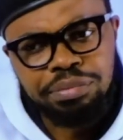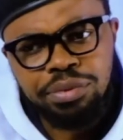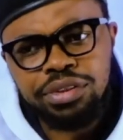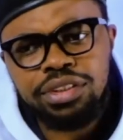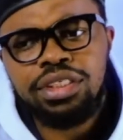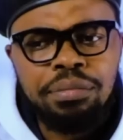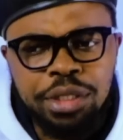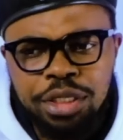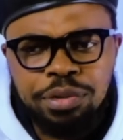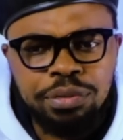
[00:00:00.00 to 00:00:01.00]
post,
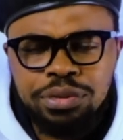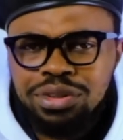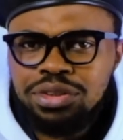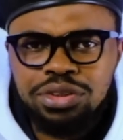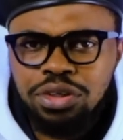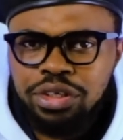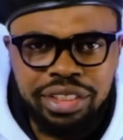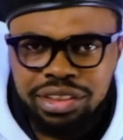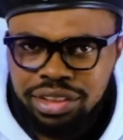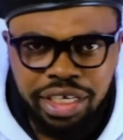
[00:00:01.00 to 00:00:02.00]
many people don't
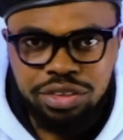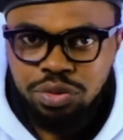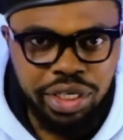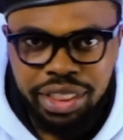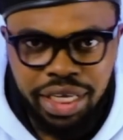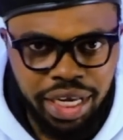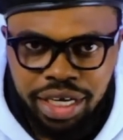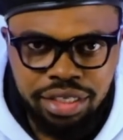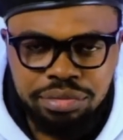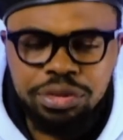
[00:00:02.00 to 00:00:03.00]
understand where they are.